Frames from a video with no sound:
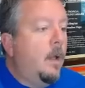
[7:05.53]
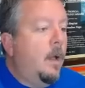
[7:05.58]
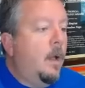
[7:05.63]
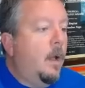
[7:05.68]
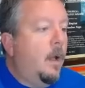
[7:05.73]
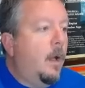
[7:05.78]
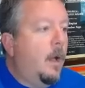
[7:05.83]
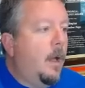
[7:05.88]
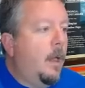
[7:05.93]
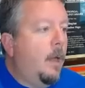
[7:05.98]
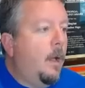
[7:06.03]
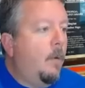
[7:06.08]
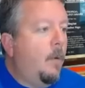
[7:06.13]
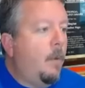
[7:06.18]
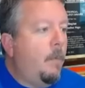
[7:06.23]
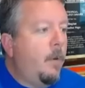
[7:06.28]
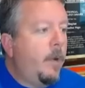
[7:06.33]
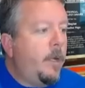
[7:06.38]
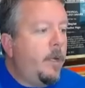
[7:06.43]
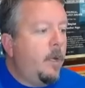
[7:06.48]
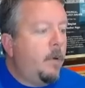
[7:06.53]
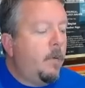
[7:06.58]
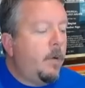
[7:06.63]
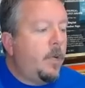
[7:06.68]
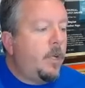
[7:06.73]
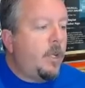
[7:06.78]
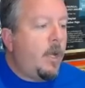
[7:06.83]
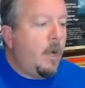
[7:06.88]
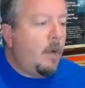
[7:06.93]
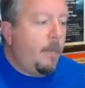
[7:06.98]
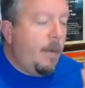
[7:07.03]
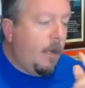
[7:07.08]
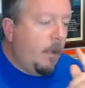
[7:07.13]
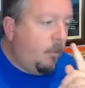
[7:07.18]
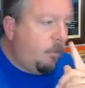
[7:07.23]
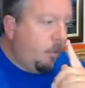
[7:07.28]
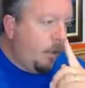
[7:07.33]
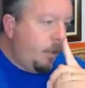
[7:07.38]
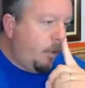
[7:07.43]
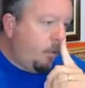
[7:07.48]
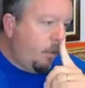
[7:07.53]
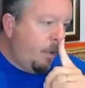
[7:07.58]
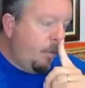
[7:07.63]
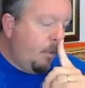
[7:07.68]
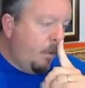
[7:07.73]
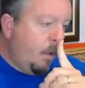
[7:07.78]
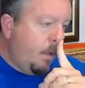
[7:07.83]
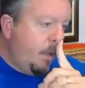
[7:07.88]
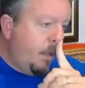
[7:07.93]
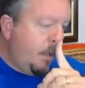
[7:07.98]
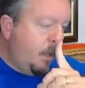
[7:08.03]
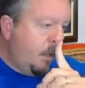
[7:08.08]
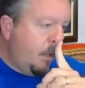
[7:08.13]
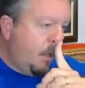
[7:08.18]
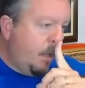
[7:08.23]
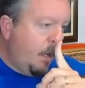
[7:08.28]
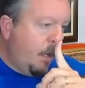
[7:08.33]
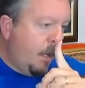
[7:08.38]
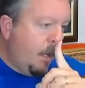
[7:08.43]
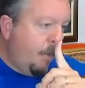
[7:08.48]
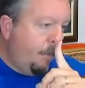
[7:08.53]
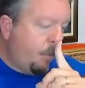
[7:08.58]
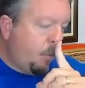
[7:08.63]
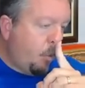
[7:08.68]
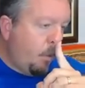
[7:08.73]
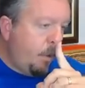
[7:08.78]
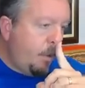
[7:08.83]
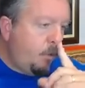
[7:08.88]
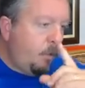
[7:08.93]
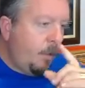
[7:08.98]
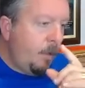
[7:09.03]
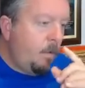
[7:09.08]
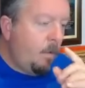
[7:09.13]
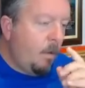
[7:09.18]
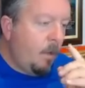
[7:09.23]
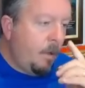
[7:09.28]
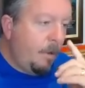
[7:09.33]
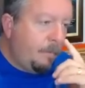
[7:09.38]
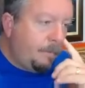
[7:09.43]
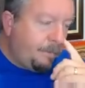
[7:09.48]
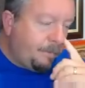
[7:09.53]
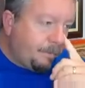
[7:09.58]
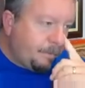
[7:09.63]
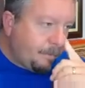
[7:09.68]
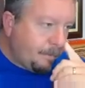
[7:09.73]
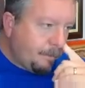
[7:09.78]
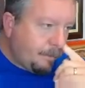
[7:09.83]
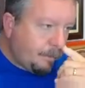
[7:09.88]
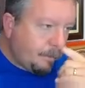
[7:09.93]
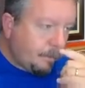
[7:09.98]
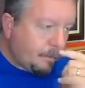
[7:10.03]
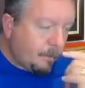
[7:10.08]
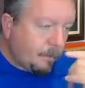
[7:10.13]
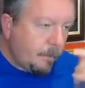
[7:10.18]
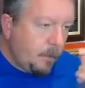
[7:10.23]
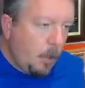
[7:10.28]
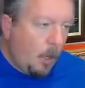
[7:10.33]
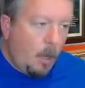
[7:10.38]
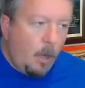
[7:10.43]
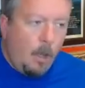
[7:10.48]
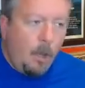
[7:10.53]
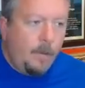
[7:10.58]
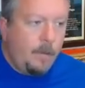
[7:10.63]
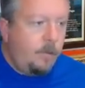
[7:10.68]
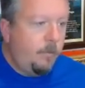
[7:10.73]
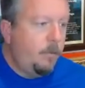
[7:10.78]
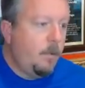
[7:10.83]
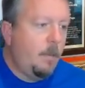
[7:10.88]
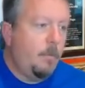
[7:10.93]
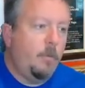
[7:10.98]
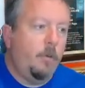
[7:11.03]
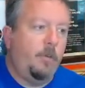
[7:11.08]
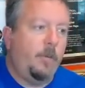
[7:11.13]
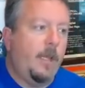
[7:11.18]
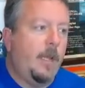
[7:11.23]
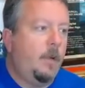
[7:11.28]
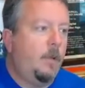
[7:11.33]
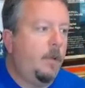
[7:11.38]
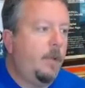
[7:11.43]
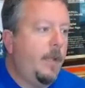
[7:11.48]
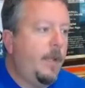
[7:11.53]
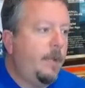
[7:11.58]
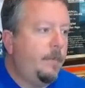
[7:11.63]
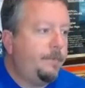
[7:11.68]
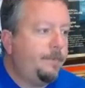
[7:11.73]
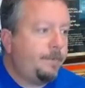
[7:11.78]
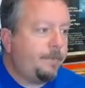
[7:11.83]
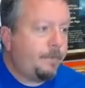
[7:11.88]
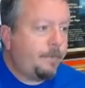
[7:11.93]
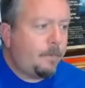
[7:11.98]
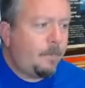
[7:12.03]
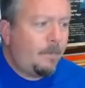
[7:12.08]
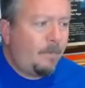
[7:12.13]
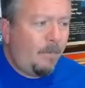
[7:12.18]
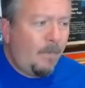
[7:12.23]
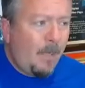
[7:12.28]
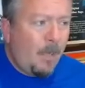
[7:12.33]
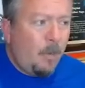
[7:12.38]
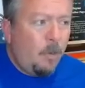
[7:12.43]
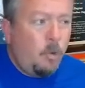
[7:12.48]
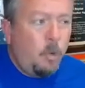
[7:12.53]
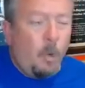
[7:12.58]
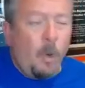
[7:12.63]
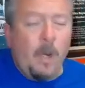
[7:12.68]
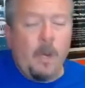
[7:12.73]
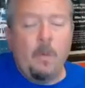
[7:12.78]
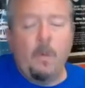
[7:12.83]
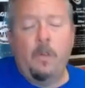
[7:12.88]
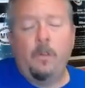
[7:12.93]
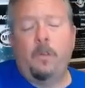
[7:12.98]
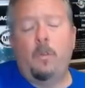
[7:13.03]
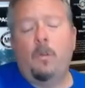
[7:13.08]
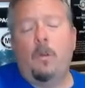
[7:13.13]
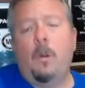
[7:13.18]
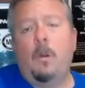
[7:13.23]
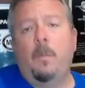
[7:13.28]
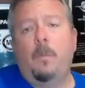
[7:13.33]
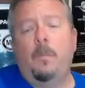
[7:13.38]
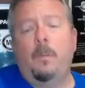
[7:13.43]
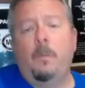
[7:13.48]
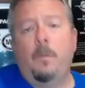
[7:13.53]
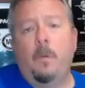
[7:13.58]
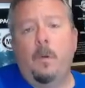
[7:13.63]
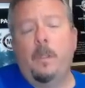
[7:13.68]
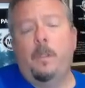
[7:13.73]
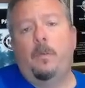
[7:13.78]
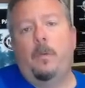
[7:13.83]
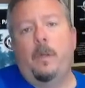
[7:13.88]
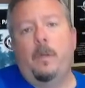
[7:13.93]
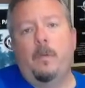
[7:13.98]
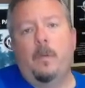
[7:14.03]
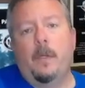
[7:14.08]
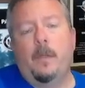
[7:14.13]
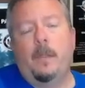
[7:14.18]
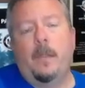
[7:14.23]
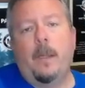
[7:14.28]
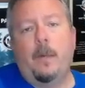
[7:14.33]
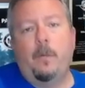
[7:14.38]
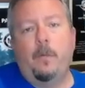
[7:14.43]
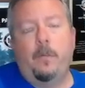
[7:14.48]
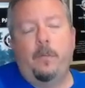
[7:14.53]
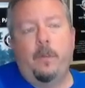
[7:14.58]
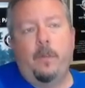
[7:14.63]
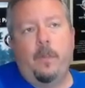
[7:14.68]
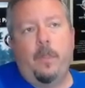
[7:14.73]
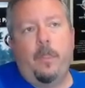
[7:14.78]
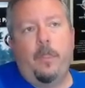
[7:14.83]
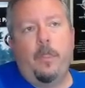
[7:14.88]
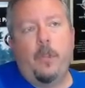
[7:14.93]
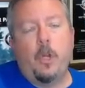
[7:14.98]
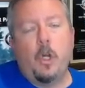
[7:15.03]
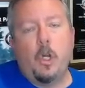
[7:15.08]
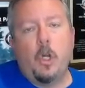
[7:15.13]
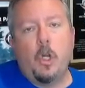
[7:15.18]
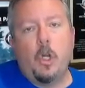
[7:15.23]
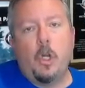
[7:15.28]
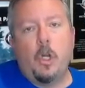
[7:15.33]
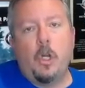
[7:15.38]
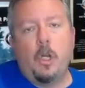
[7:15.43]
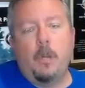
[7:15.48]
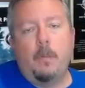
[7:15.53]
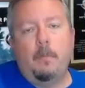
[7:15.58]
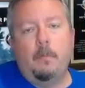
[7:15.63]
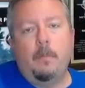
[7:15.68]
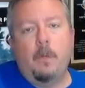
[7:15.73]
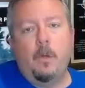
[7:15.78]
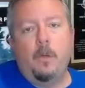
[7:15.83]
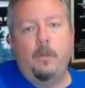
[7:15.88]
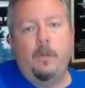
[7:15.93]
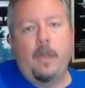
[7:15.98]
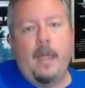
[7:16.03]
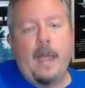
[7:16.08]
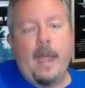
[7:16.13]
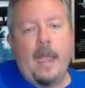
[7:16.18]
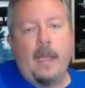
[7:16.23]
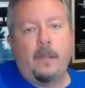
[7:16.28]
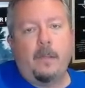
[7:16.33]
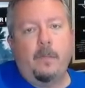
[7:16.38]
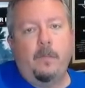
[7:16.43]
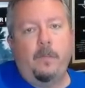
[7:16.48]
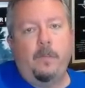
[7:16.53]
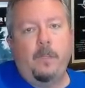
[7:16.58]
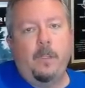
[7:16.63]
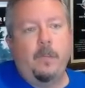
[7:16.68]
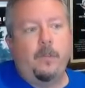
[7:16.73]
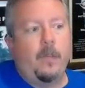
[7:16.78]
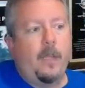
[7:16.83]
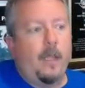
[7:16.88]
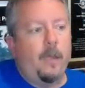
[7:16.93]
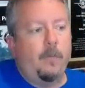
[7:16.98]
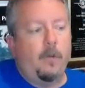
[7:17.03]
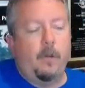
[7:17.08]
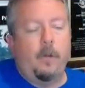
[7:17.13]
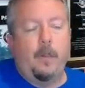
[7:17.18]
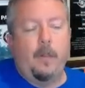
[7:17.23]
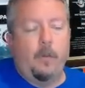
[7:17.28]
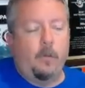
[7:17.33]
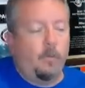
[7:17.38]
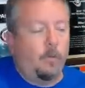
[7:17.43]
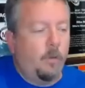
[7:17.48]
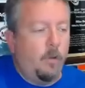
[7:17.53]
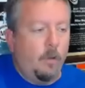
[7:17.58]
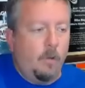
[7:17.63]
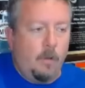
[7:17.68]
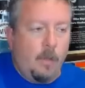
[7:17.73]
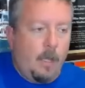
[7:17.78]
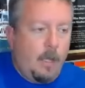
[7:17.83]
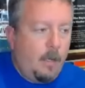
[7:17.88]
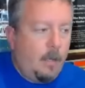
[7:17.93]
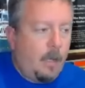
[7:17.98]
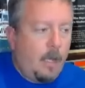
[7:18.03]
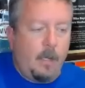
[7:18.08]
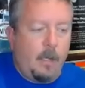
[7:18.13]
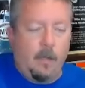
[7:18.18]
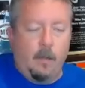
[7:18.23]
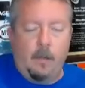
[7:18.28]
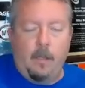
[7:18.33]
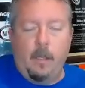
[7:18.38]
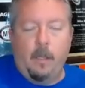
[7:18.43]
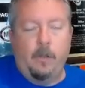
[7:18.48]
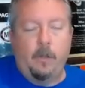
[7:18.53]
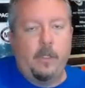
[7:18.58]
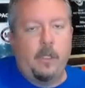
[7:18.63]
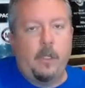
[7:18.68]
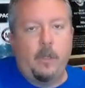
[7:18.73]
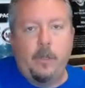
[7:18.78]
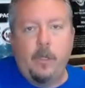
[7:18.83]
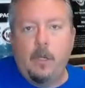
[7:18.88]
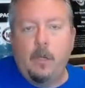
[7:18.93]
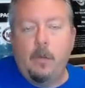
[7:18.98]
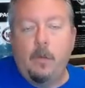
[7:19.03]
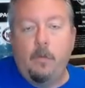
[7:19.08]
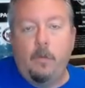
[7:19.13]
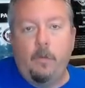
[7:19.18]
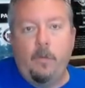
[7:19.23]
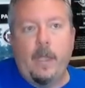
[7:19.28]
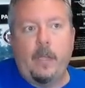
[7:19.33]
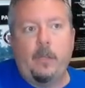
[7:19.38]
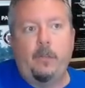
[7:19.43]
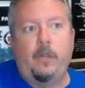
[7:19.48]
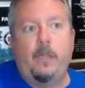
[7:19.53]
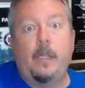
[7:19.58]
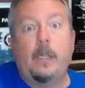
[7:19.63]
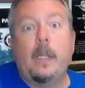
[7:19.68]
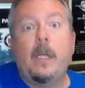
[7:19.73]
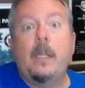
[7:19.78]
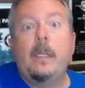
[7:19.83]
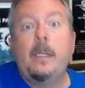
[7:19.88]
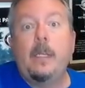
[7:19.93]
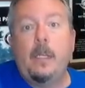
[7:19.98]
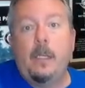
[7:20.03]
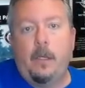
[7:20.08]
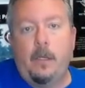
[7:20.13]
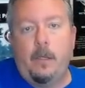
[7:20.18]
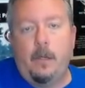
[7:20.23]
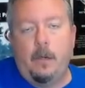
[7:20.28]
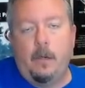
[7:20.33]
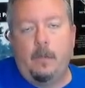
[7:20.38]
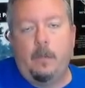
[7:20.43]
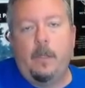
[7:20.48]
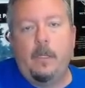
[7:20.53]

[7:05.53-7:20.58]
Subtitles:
One more year we're going to talk about is 2021. 2021, all these numbers out there, look at that. 21 storms in 2021. That was the third most active season ever. Now, this was not a El Nino year. This was actually La Nina year.